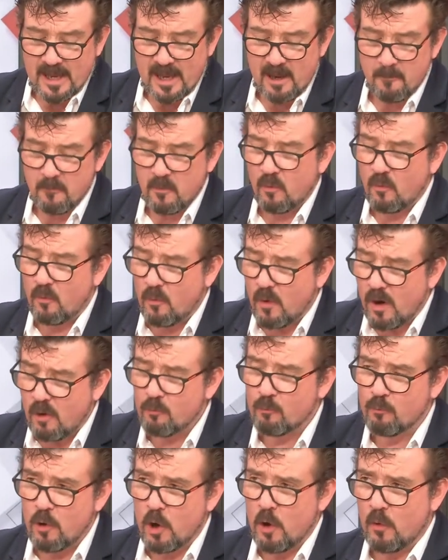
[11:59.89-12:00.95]
um, what
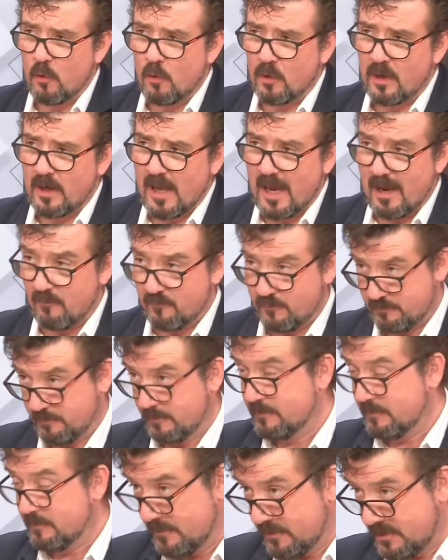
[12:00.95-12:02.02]
role have
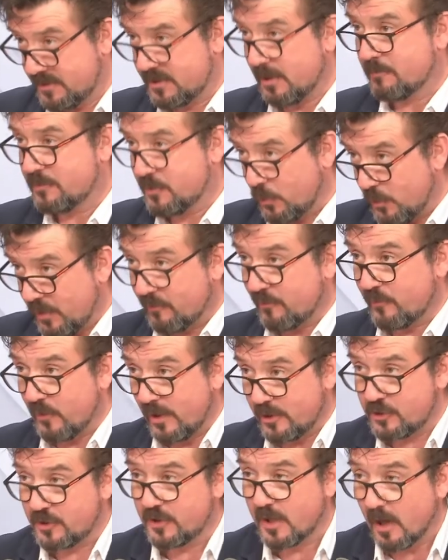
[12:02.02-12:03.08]
subsequent
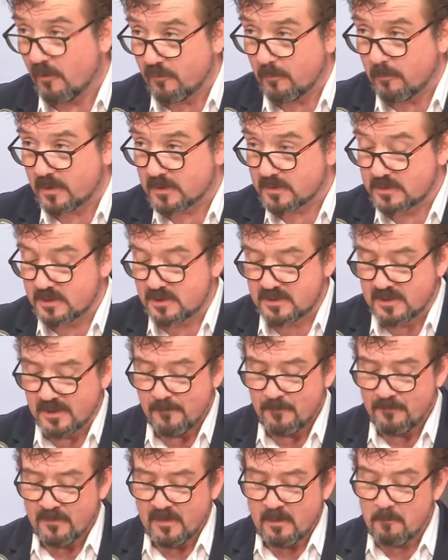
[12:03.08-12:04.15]
French governments
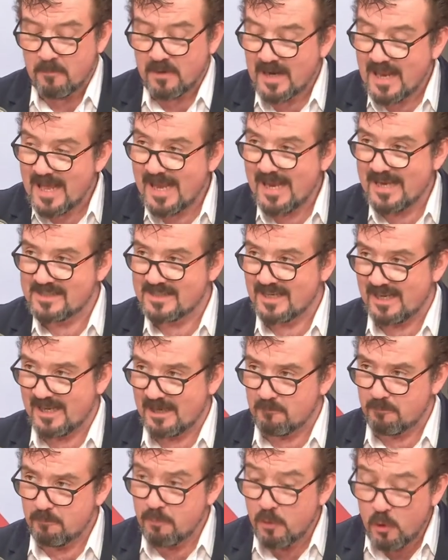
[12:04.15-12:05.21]
played
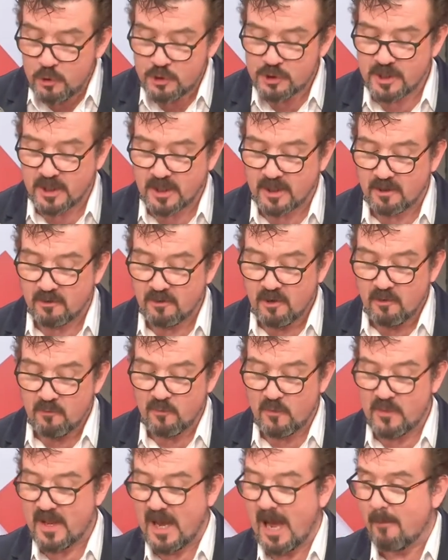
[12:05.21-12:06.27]
in pushing
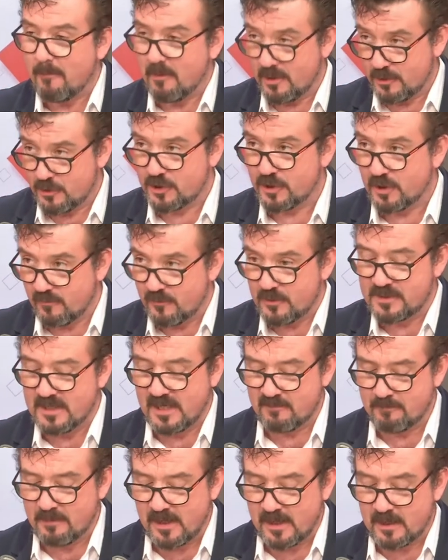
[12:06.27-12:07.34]
for the abolition of the
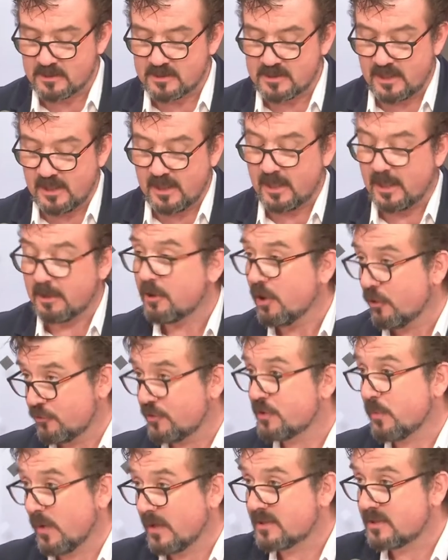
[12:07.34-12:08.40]
death penalty in
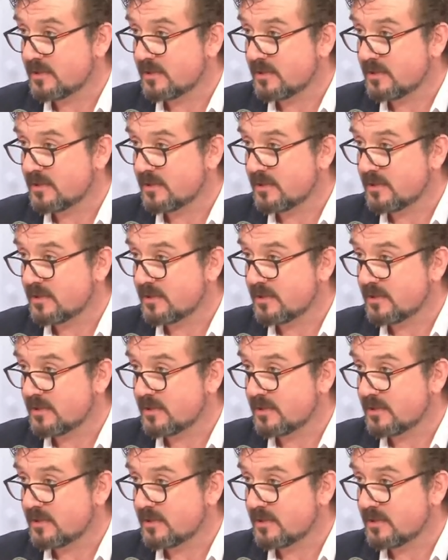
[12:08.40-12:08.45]
countries where it